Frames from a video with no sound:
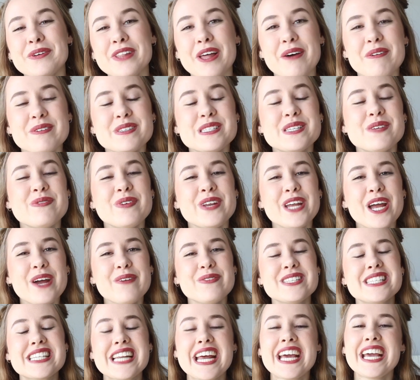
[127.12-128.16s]
Well, that was the
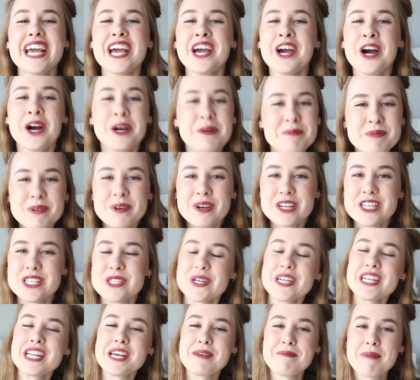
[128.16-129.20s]
video for today. I hope you
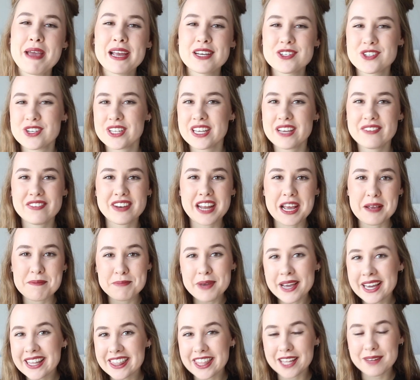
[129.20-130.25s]
enjoyed it. Make sure to give it
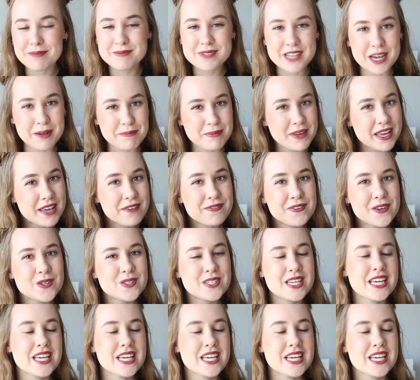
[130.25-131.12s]
a big thumbs up if you